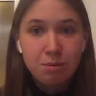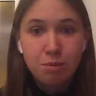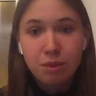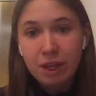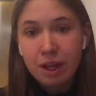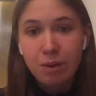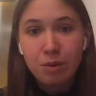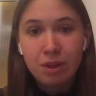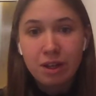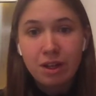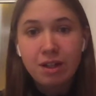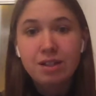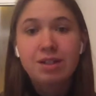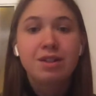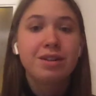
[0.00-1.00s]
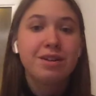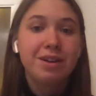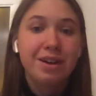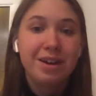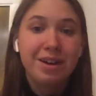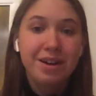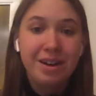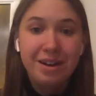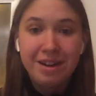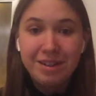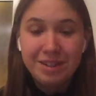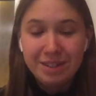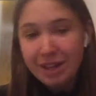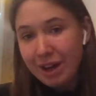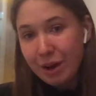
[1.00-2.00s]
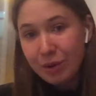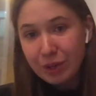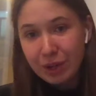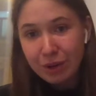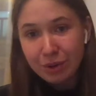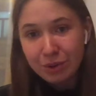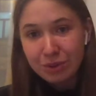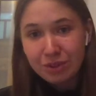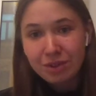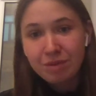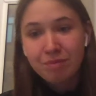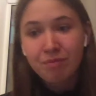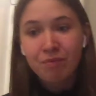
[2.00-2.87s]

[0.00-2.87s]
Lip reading: play with it, and see how it goes.